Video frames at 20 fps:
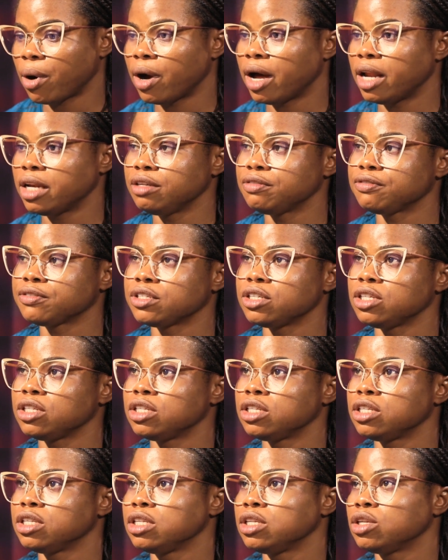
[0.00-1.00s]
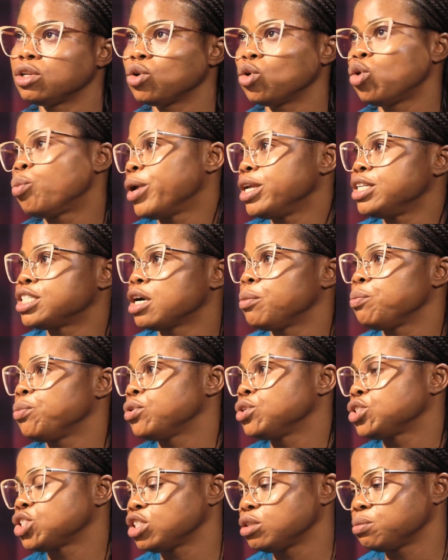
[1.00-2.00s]
Powerlifting Open
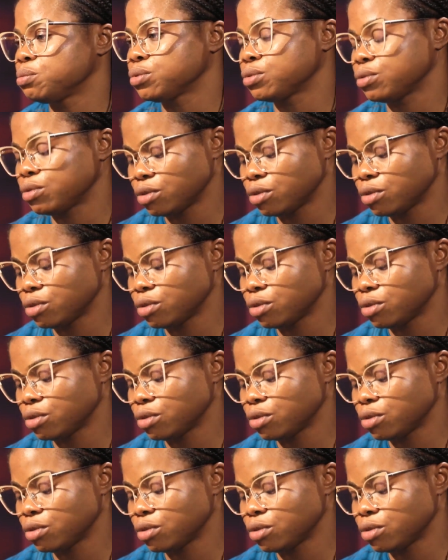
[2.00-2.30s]
Championship.